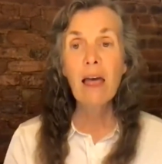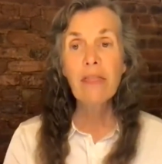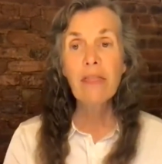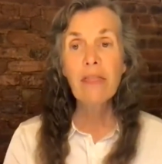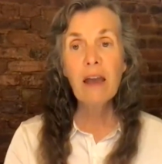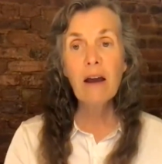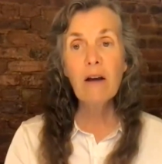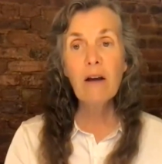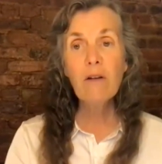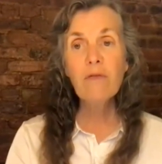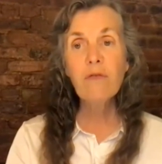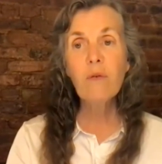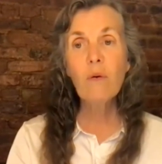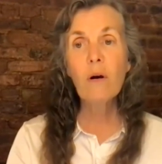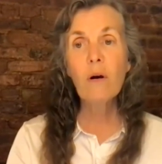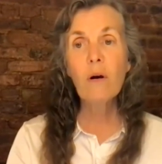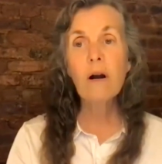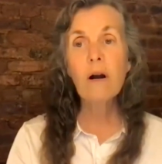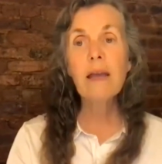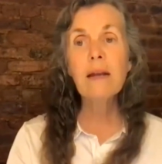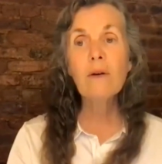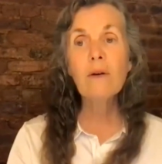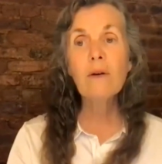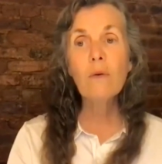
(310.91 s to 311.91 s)
Therefore,
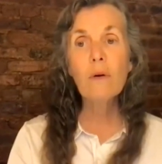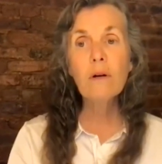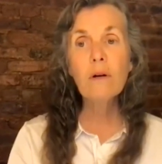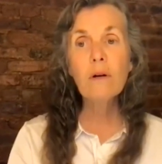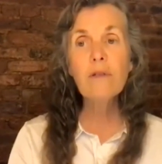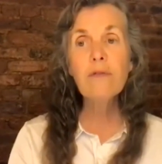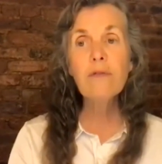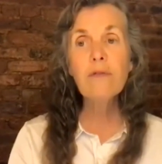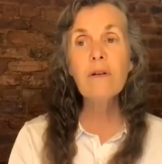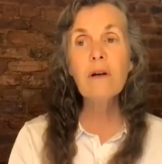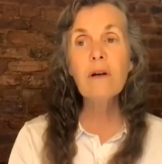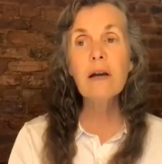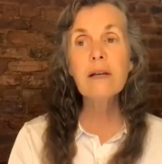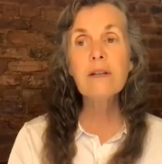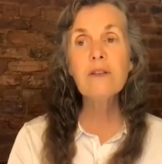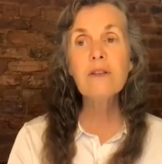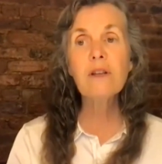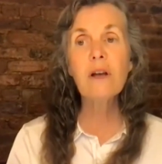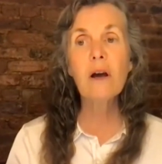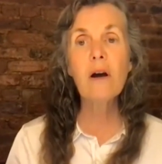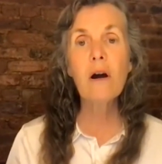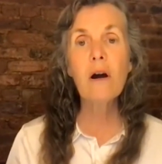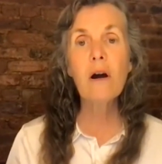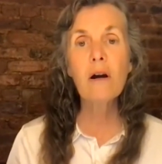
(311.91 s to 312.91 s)
in order for us
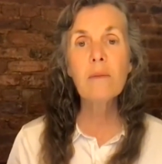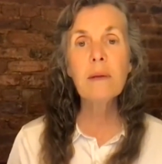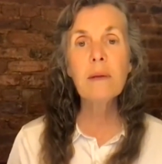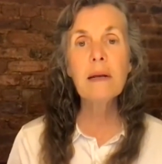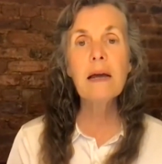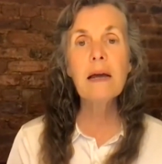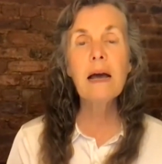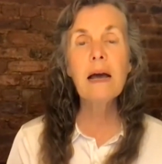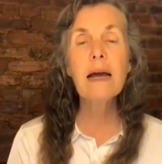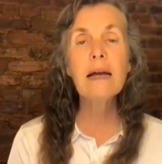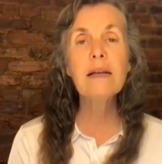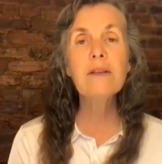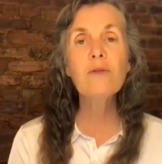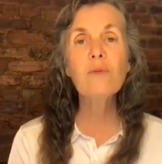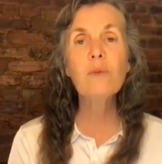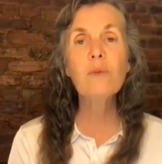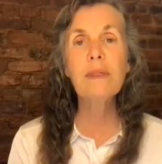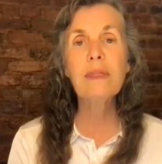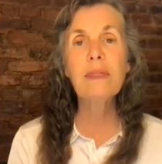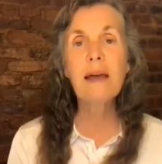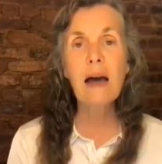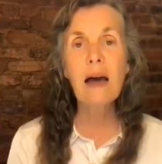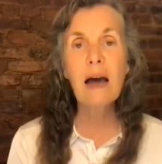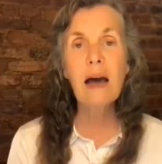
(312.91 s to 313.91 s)
to harmonize
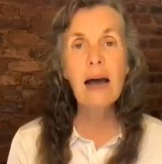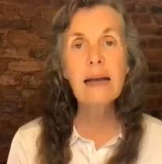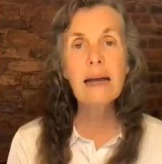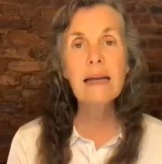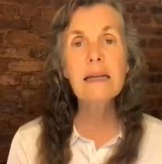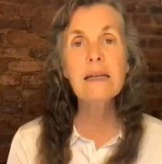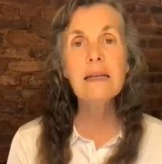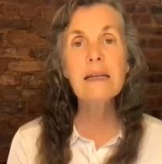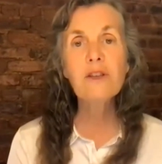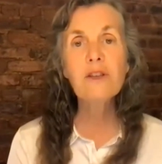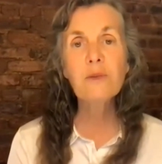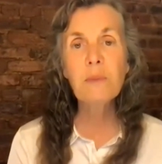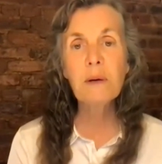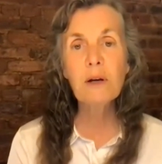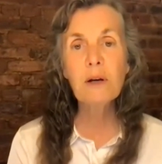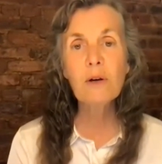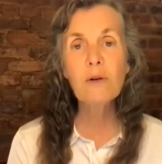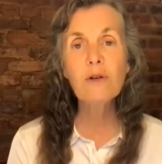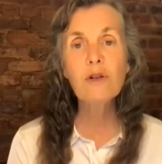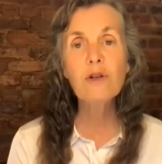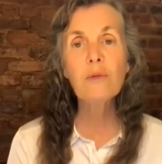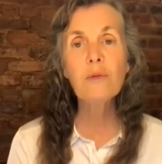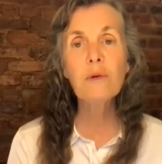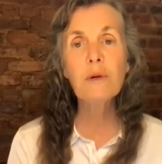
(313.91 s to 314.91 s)
with the highest
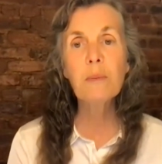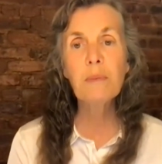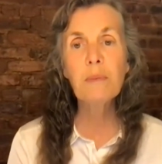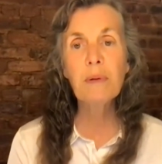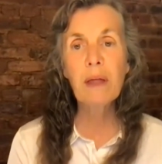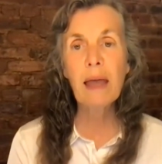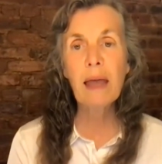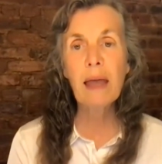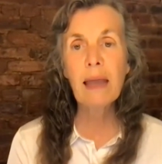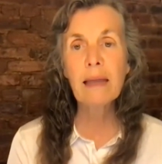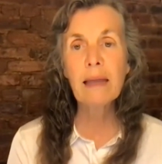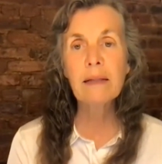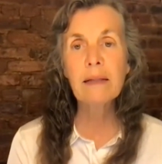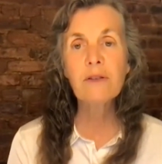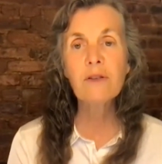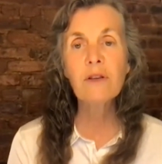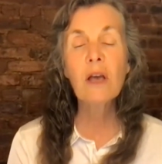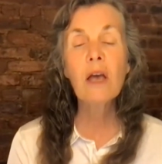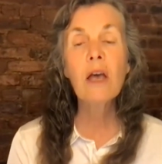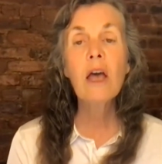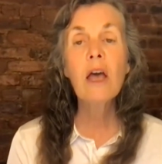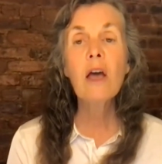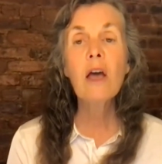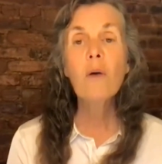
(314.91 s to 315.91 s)
spiritual planes,
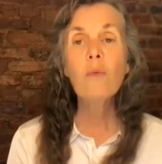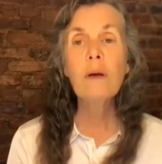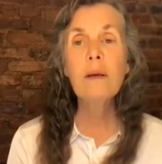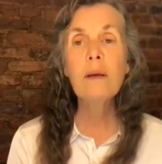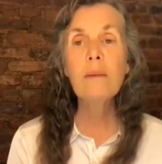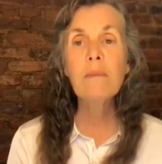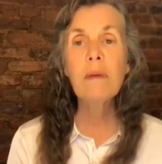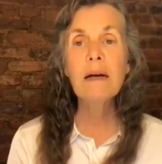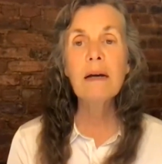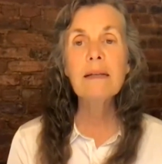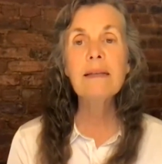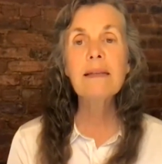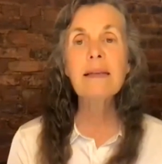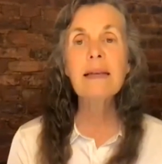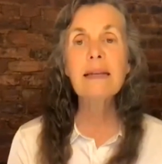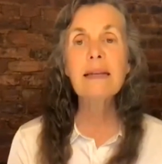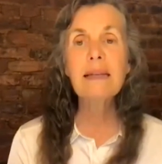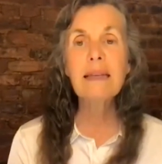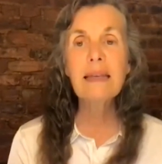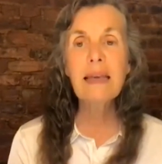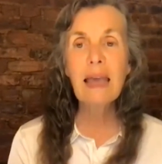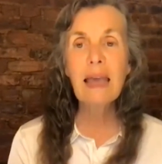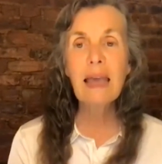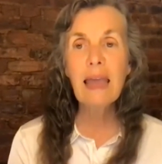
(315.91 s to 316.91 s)
we must
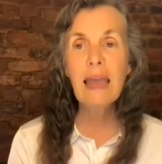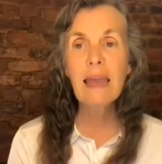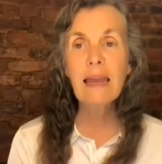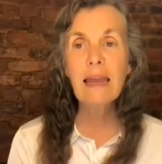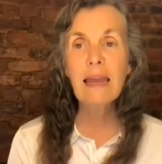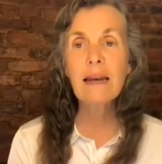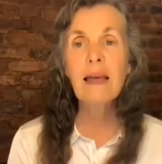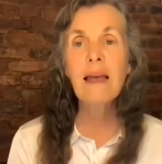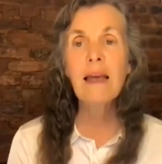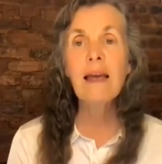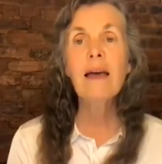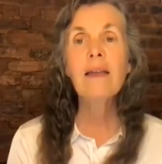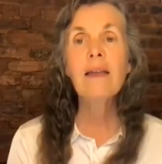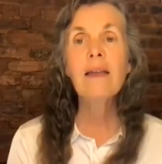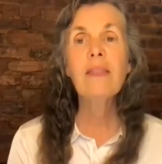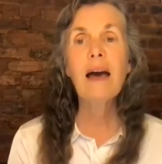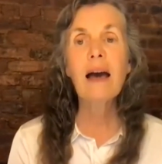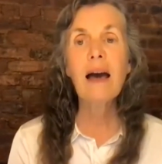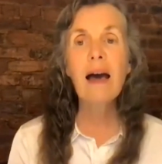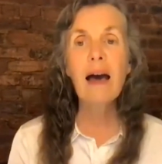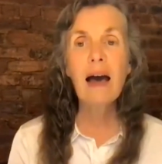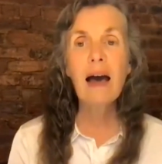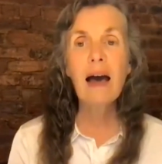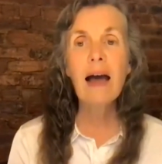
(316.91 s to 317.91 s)
attain the
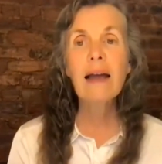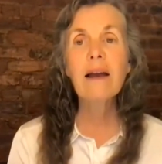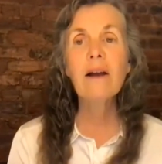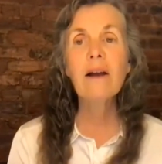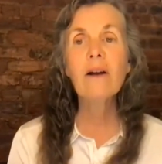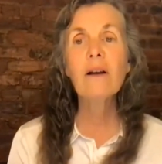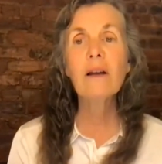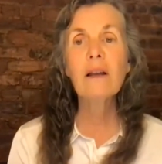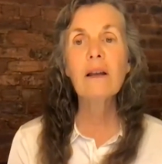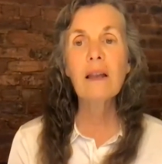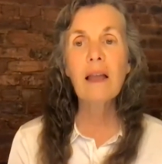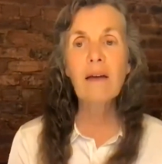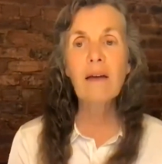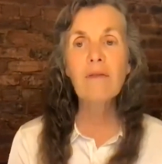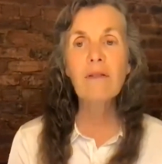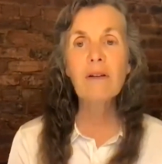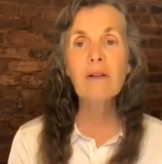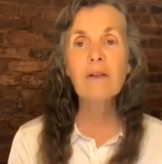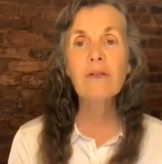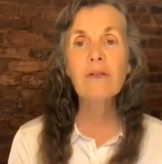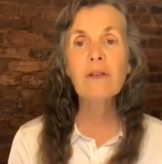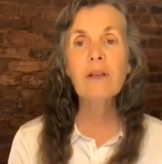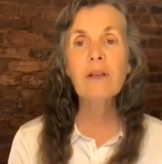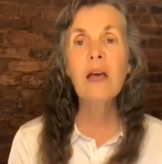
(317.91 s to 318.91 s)
higher
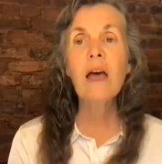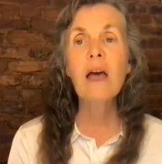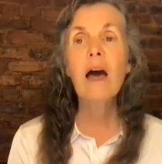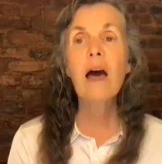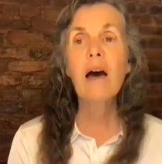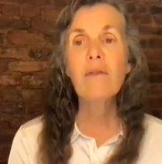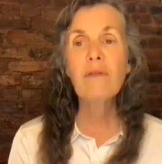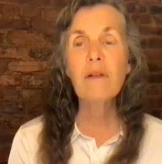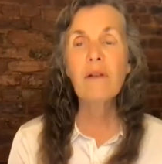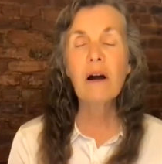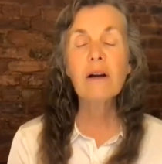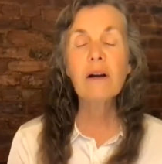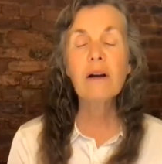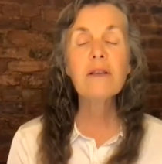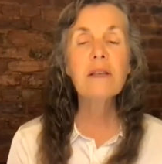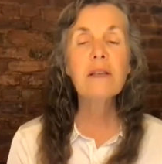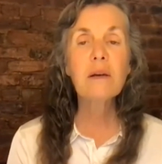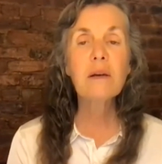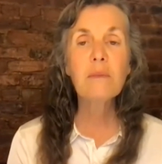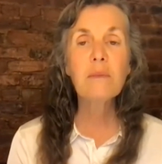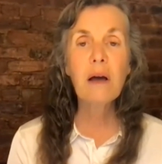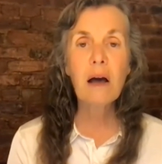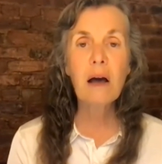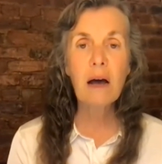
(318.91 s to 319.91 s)
levels of our
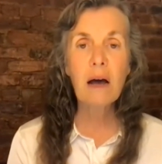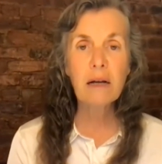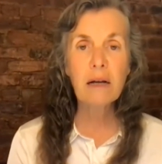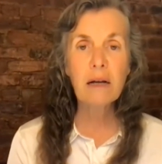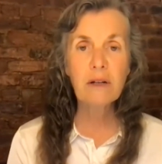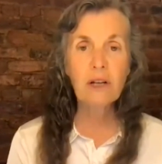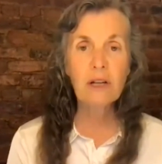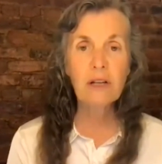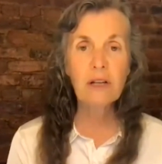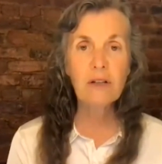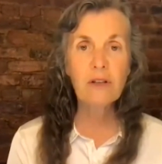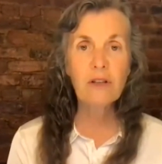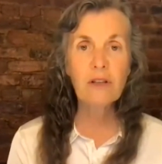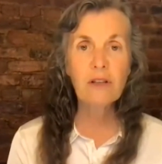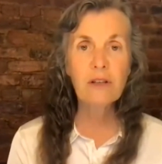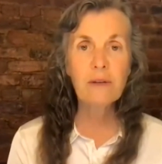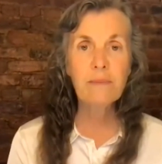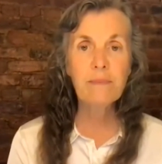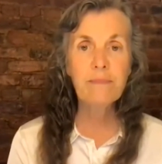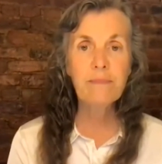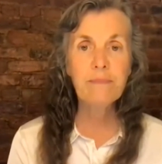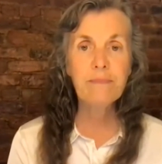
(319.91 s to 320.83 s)
subconscious.